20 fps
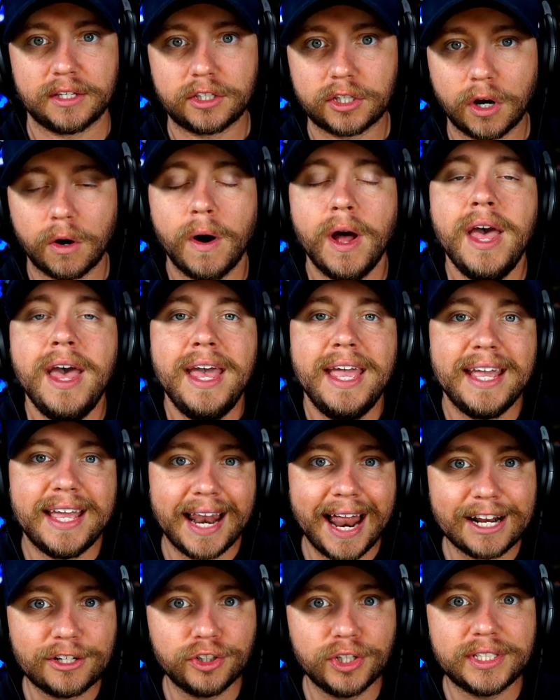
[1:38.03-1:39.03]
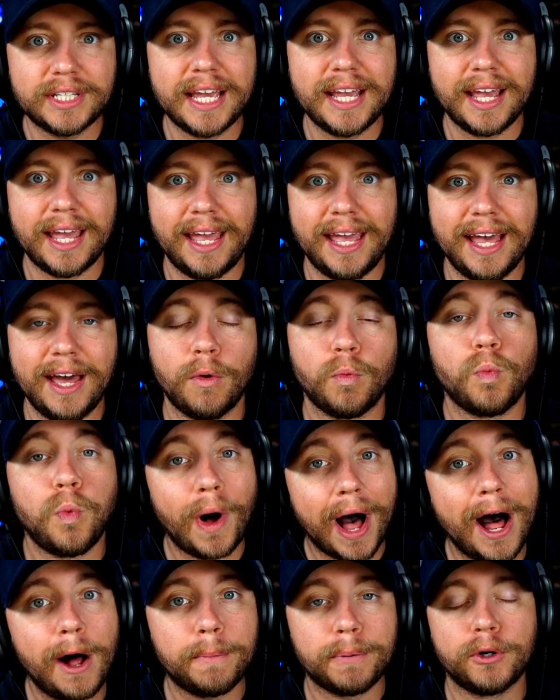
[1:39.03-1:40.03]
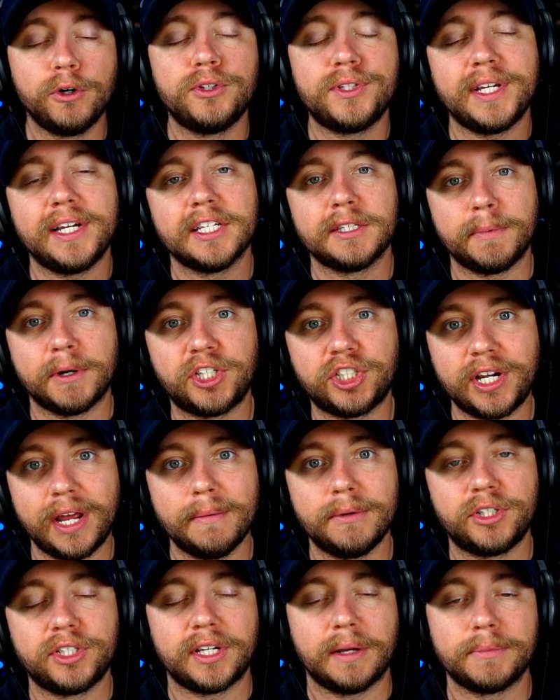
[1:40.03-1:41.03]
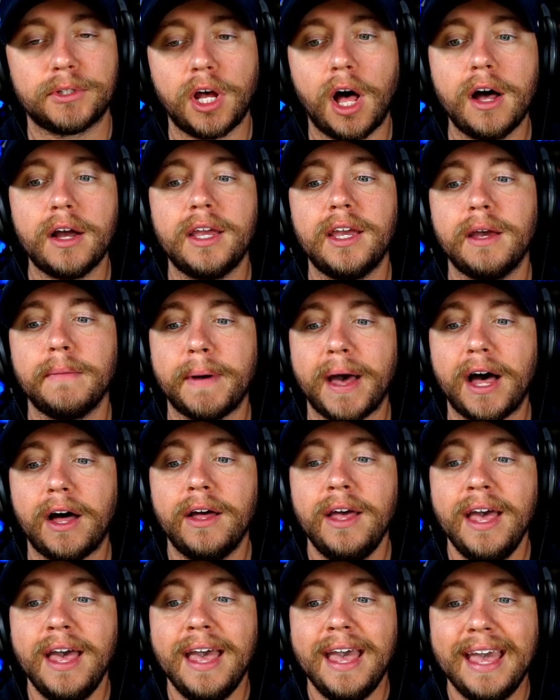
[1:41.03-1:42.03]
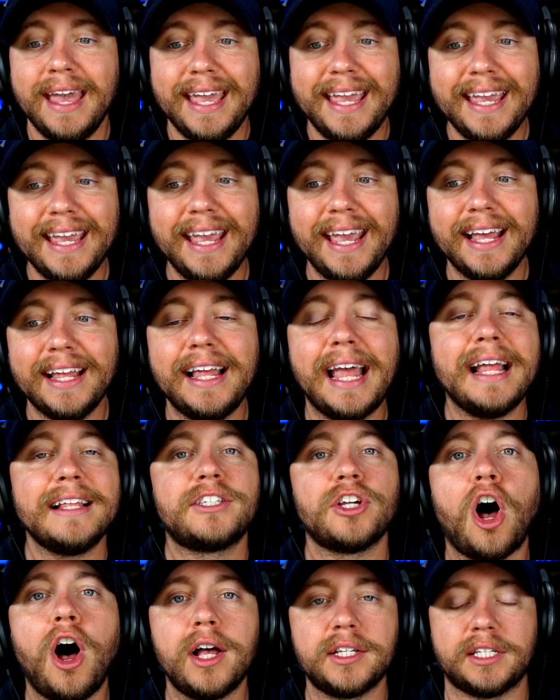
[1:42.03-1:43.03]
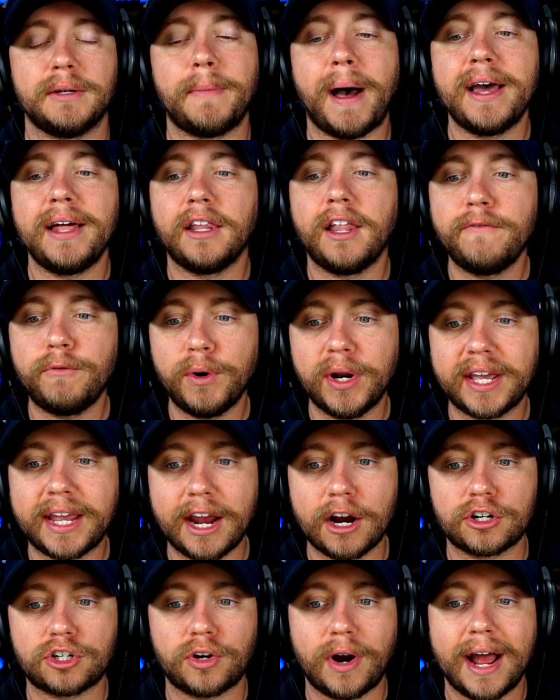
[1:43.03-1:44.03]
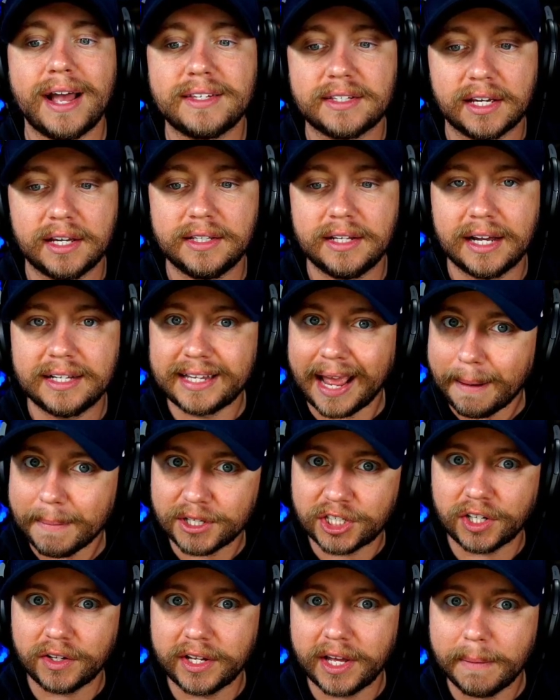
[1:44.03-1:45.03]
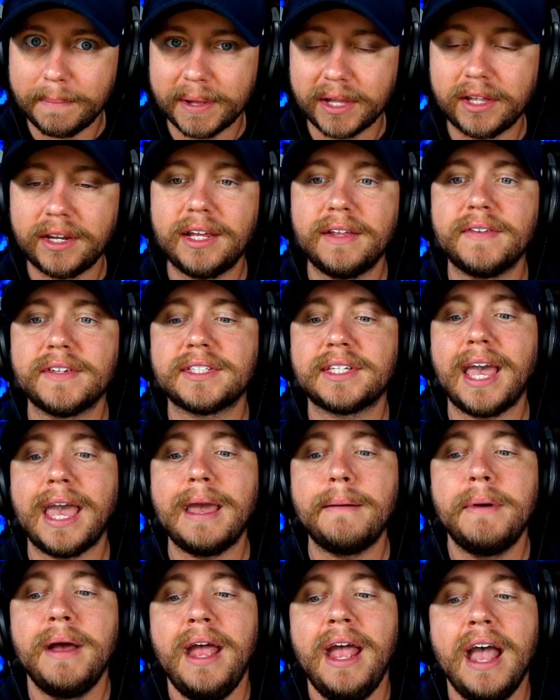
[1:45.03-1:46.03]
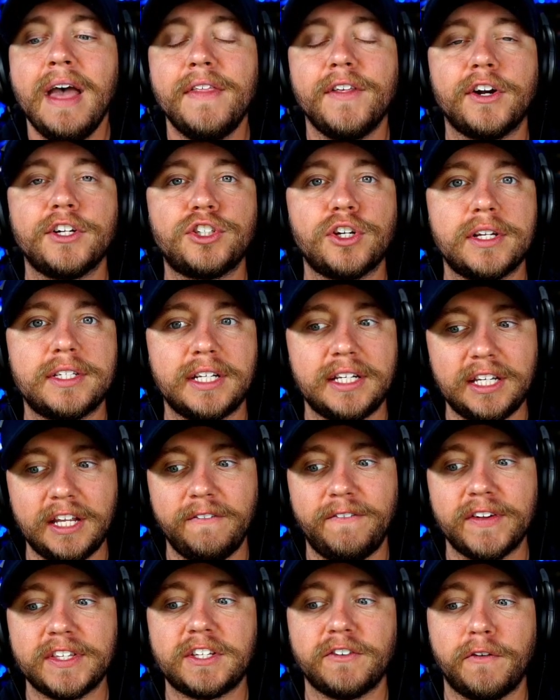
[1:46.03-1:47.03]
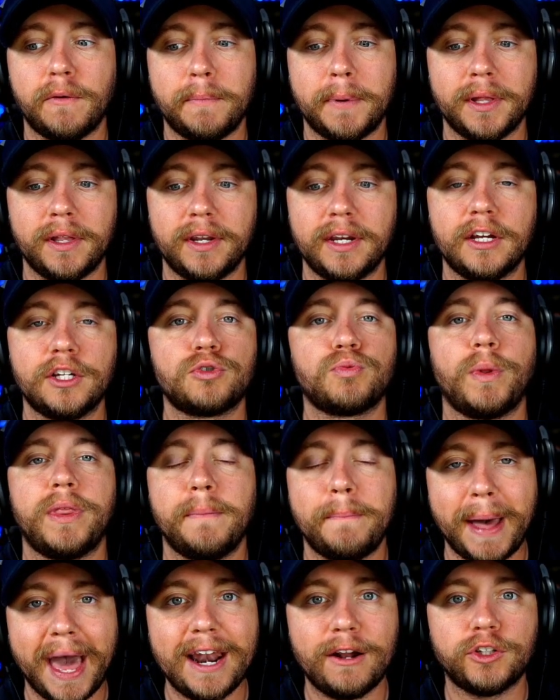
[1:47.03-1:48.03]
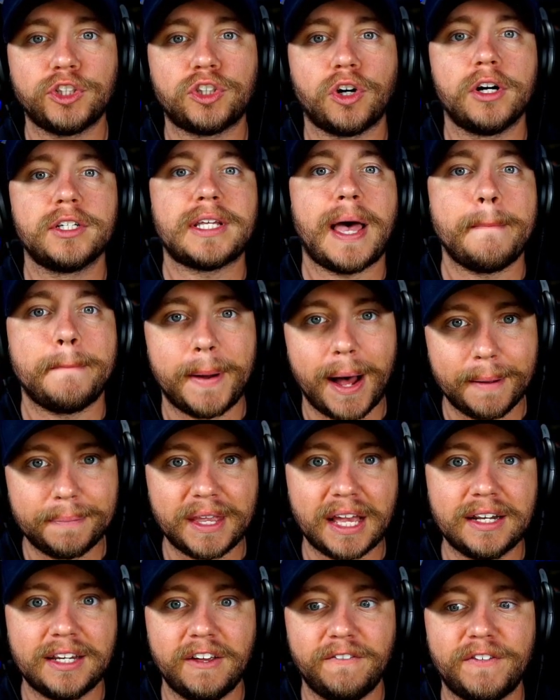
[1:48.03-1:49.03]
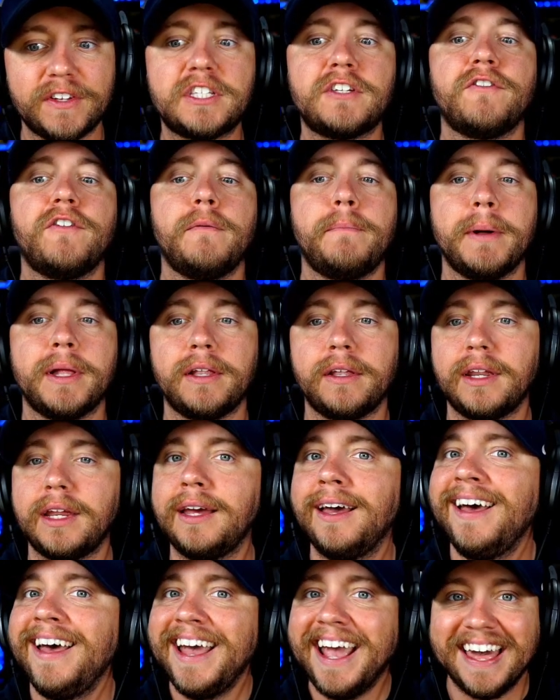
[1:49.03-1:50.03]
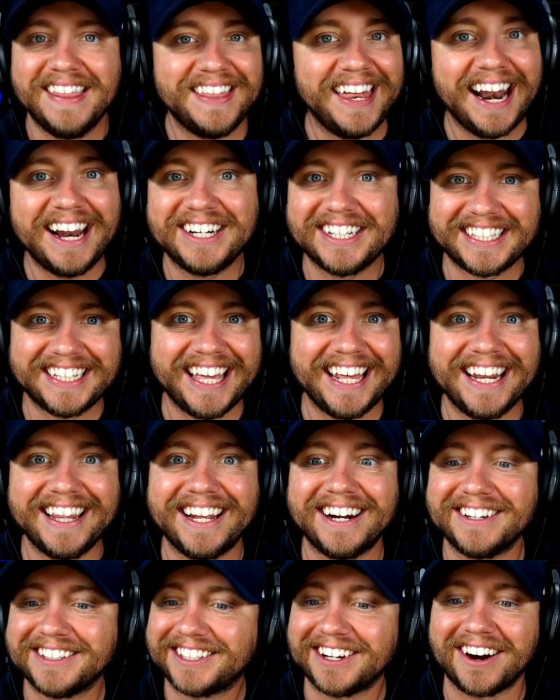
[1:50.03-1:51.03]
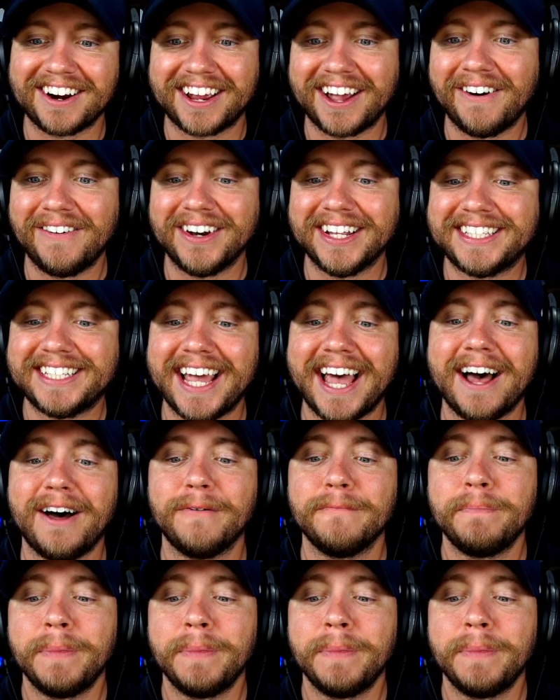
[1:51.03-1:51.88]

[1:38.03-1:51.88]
So he can actually take a hit while producing as much damage as I'm talking about. He, it's awesome. I love when a character has a, a damage dealing ability in this game, and then also has a defensive ability, because when the battle starts, I pop that defensive ability, and then I just get in there and start going to town.